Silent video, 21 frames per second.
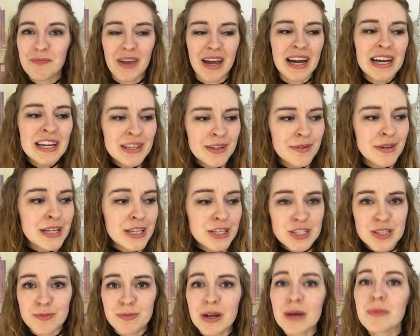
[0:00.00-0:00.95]
Either way, you
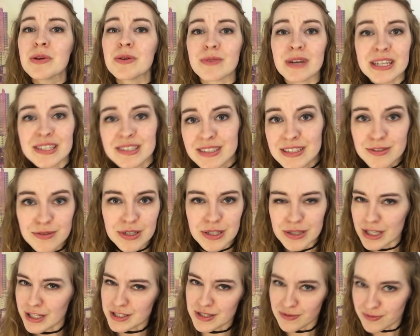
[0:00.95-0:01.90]
should probably rest and drink
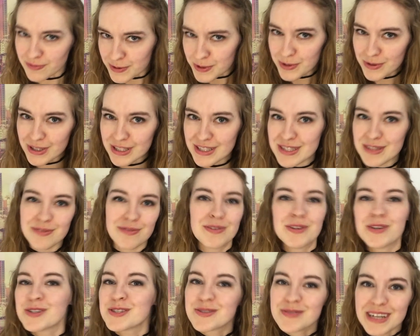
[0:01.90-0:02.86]
lots of fluids if
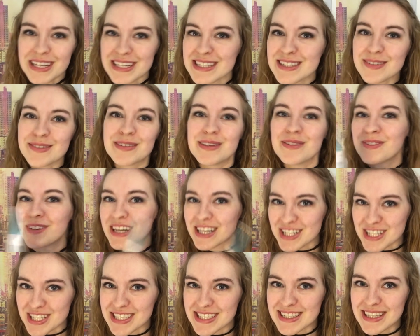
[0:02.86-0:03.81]
you're stressed or if you're
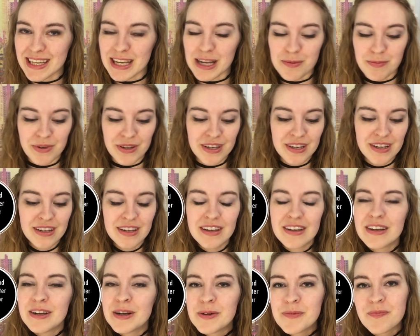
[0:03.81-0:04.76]
actually sick, but
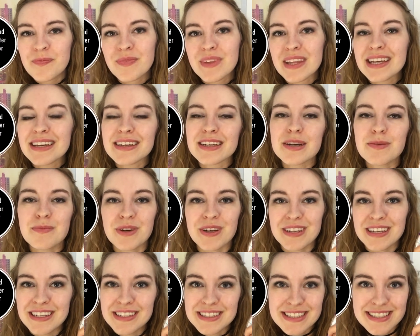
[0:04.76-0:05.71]
come
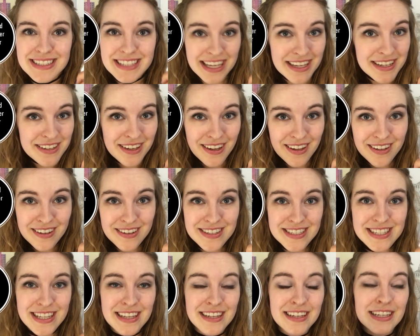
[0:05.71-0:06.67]
on, it's
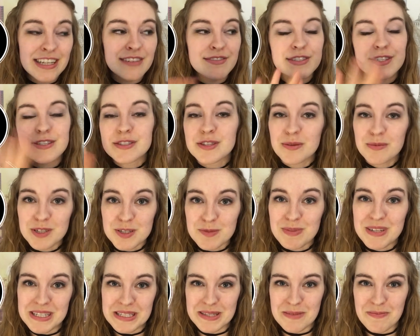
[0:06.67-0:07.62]
$10 and it gives you so much
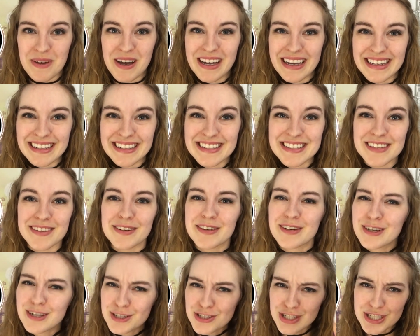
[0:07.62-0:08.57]
peace of mind, so
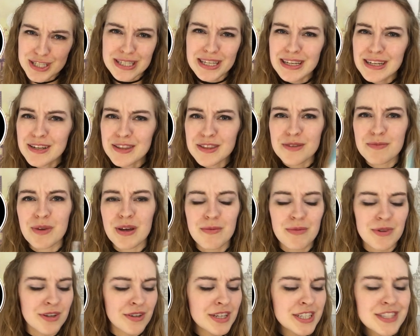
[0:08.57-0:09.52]
just get a
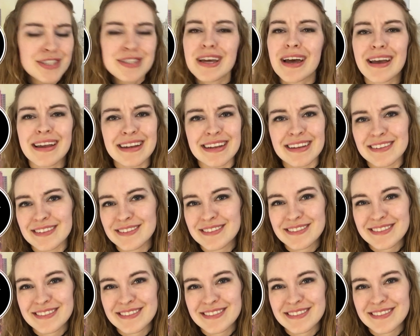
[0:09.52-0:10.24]
thermometer. It's tiny.